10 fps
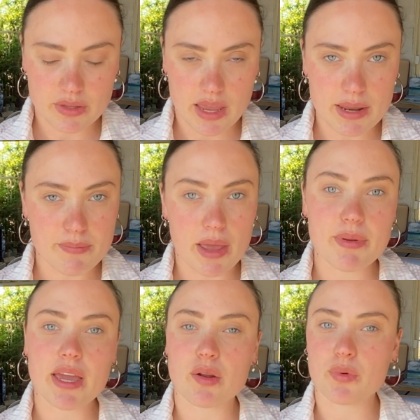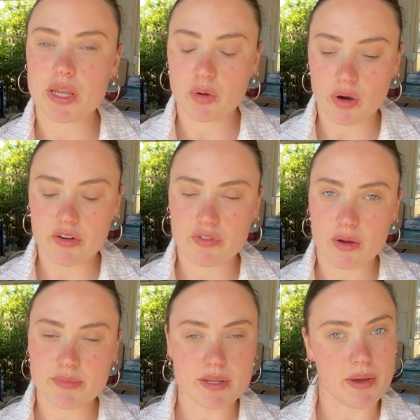and maybe get a re-quote
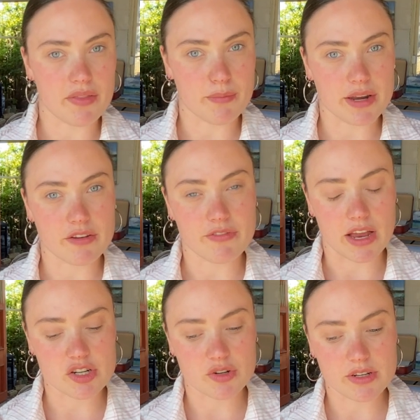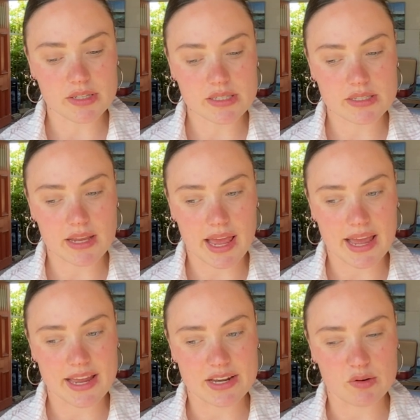from some other manufacturers,
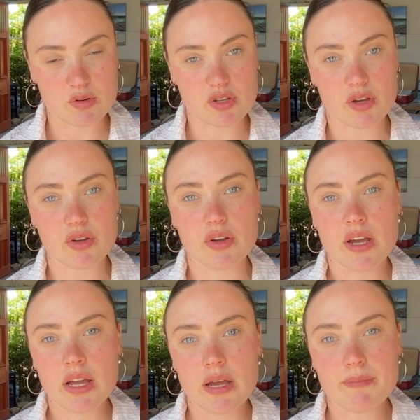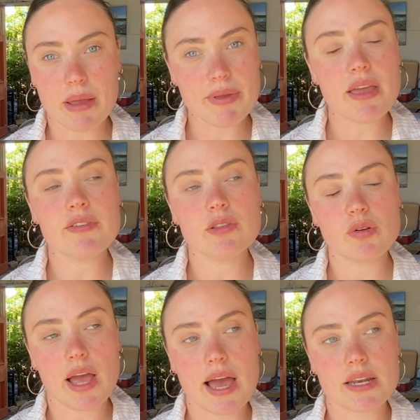and also maybe even
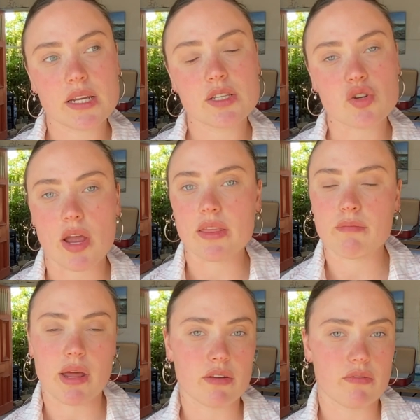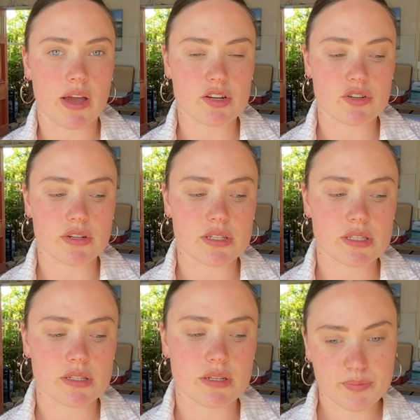look at Australian manufacturers.